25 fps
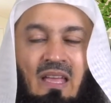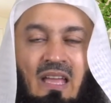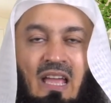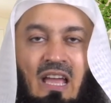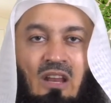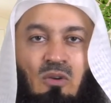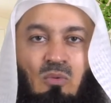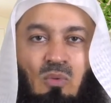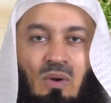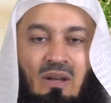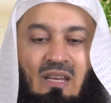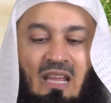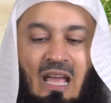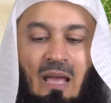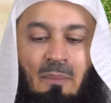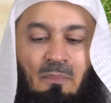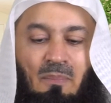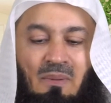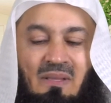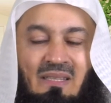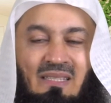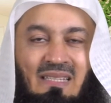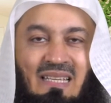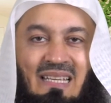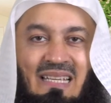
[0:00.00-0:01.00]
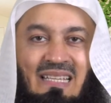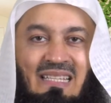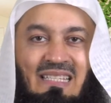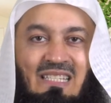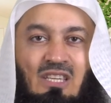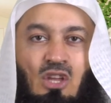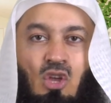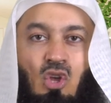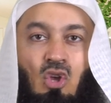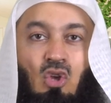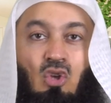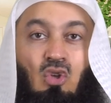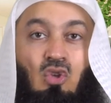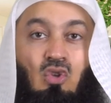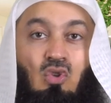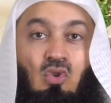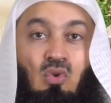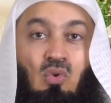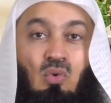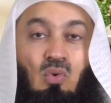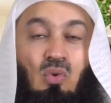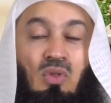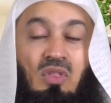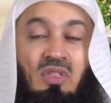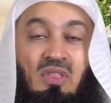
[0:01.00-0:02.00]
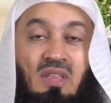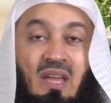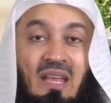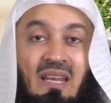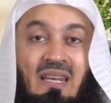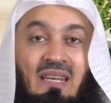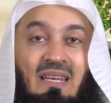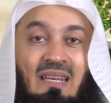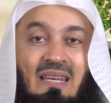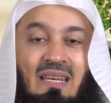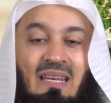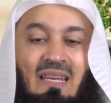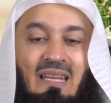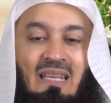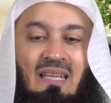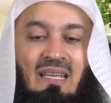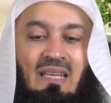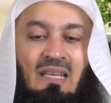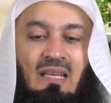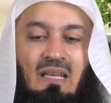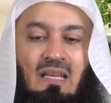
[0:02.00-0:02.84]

And what happens is you then